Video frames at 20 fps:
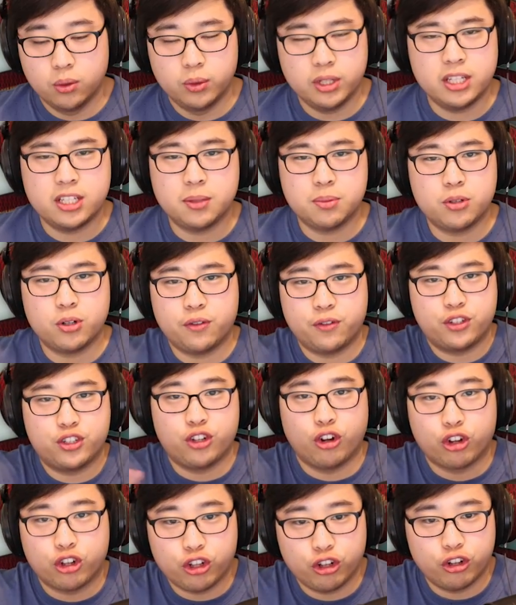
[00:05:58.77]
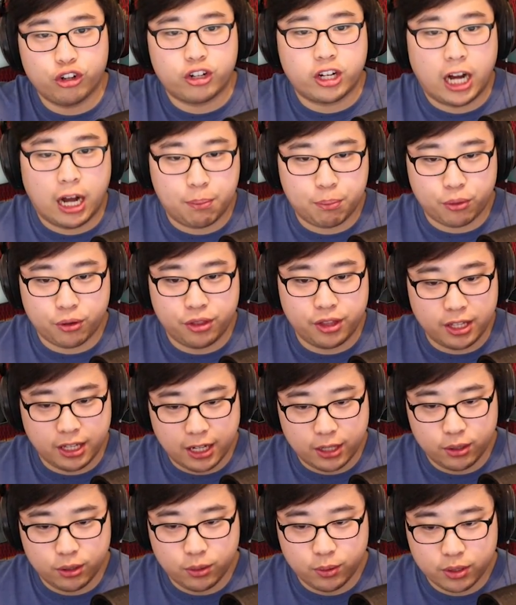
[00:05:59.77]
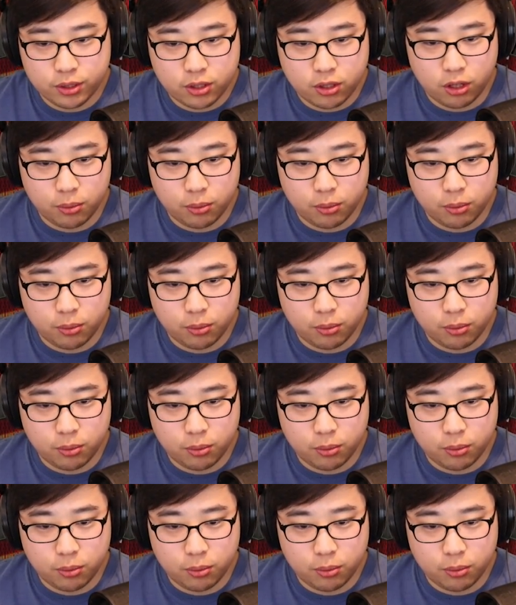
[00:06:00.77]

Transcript: need some sort of circular copper thing. I don't know what it's